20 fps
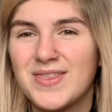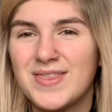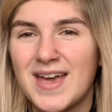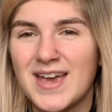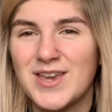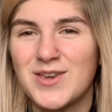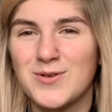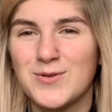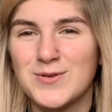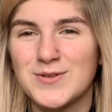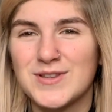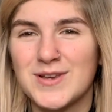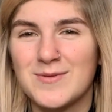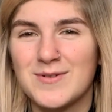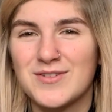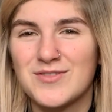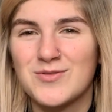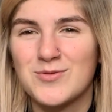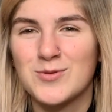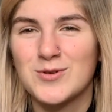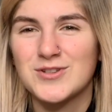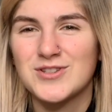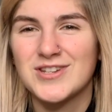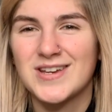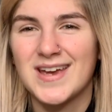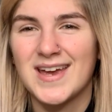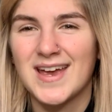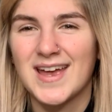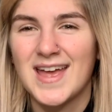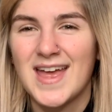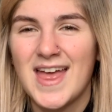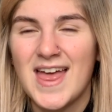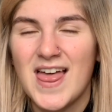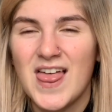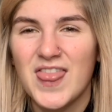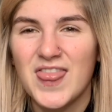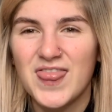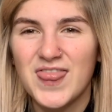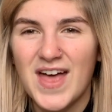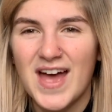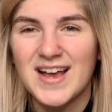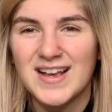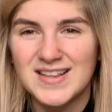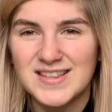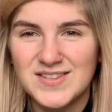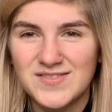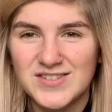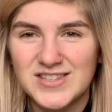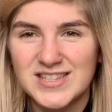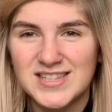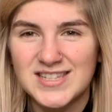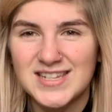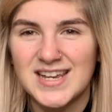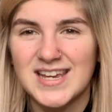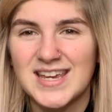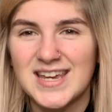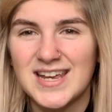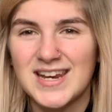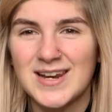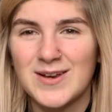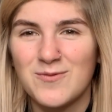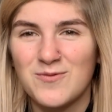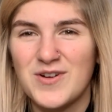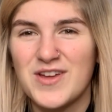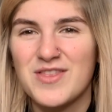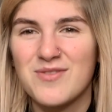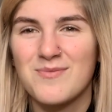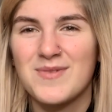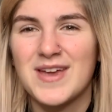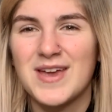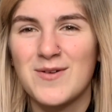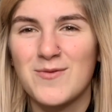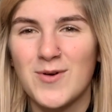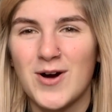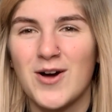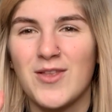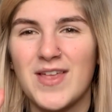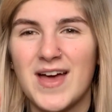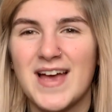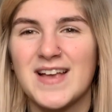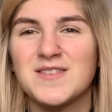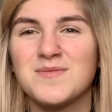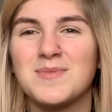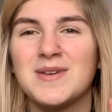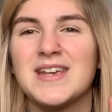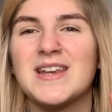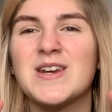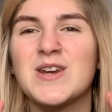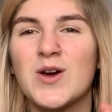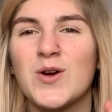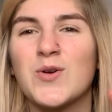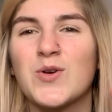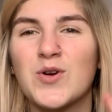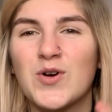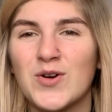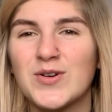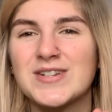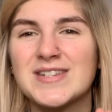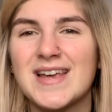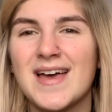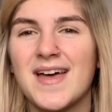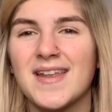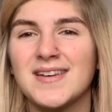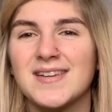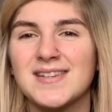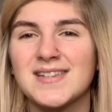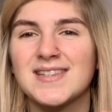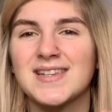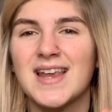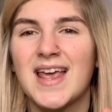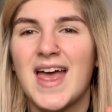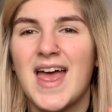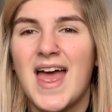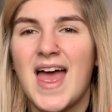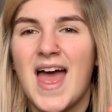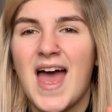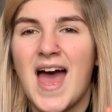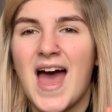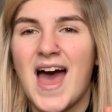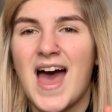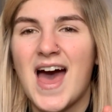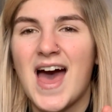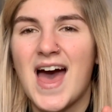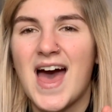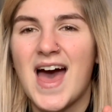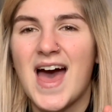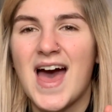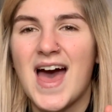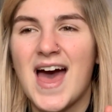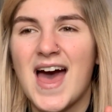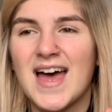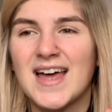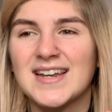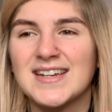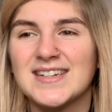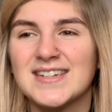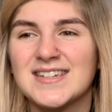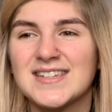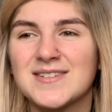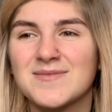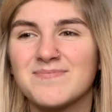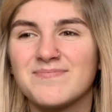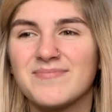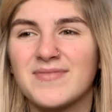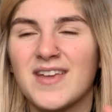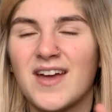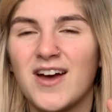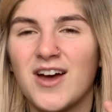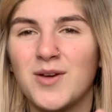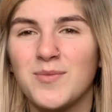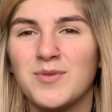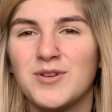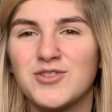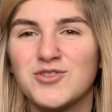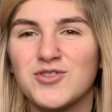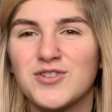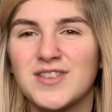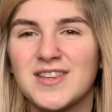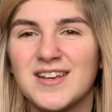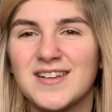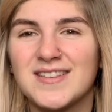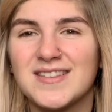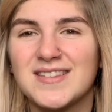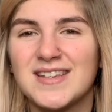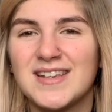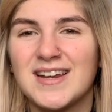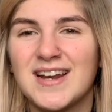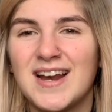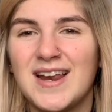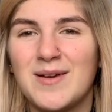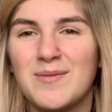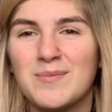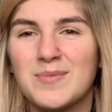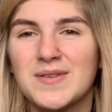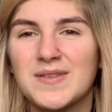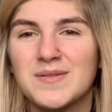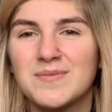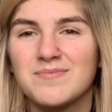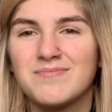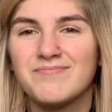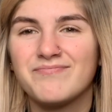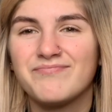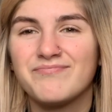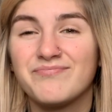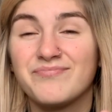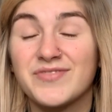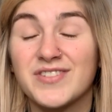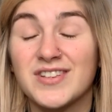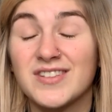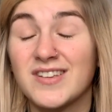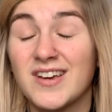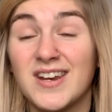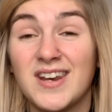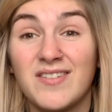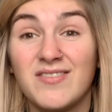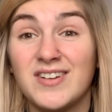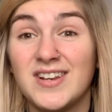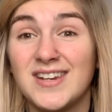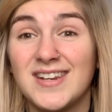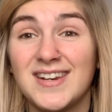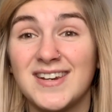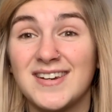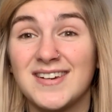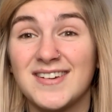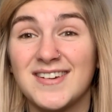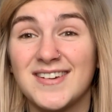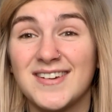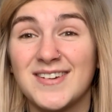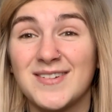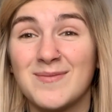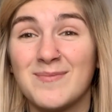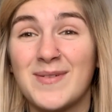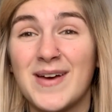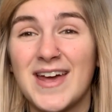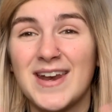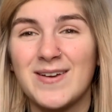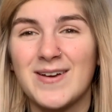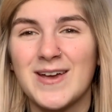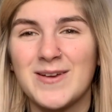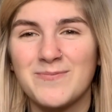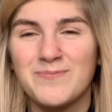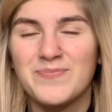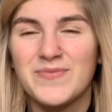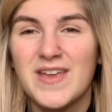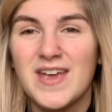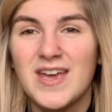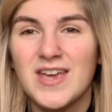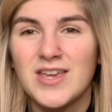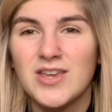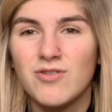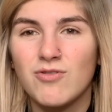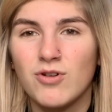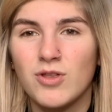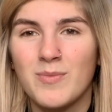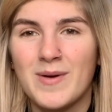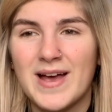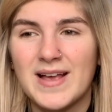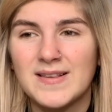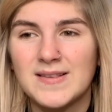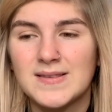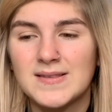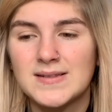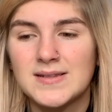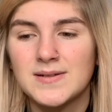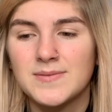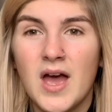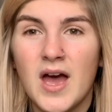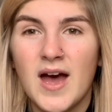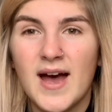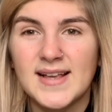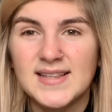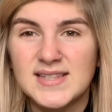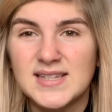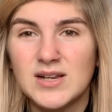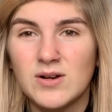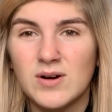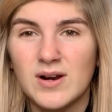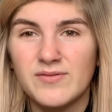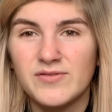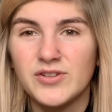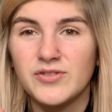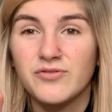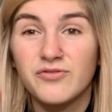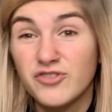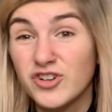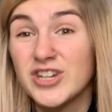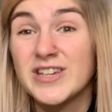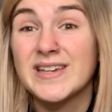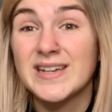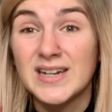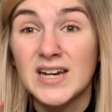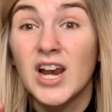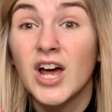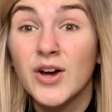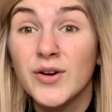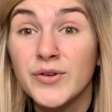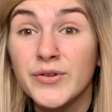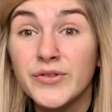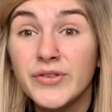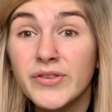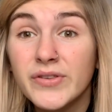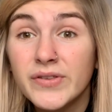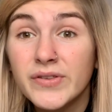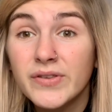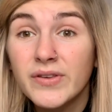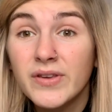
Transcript: Thank you all so much for watching. Thanks for sticking with me while there has been no content. And I hope you enjoyed the unseen clips, because I definitely didn't. But anyway, you're all the best. I still love you freaking loads.